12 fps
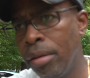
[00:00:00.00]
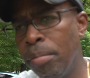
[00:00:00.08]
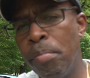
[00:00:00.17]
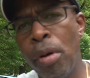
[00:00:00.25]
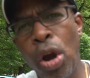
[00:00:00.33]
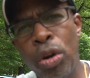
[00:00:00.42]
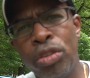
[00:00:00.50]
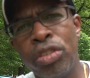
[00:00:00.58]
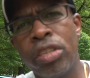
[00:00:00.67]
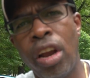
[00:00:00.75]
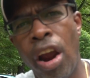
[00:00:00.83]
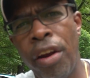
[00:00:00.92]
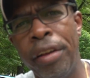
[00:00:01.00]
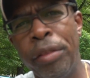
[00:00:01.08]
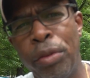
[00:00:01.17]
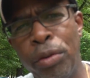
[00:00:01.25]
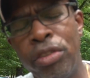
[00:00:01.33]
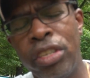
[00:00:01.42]
most car
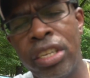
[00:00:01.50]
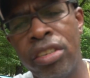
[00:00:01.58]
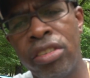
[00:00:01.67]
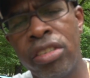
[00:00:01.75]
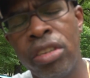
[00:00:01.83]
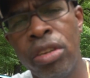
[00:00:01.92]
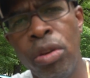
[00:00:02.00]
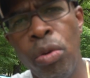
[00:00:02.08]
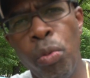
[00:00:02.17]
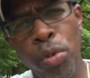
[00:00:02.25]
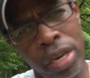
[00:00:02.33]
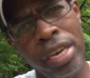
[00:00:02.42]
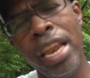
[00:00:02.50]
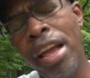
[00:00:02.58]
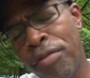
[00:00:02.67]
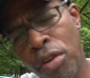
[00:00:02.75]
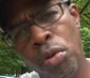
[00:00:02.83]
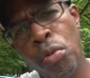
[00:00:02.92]
enthusiasts would
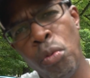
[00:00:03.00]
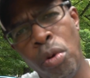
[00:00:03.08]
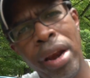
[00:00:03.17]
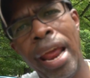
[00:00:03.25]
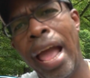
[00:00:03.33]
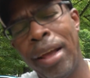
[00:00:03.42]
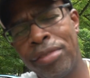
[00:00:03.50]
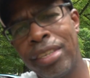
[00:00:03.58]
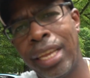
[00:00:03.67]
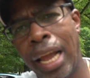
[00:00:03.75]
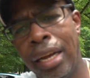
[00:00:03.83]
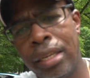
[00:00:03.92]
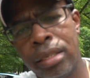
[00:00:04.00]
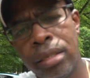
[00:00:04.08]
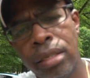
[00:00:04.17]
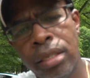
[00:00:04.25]
never want to have to tell.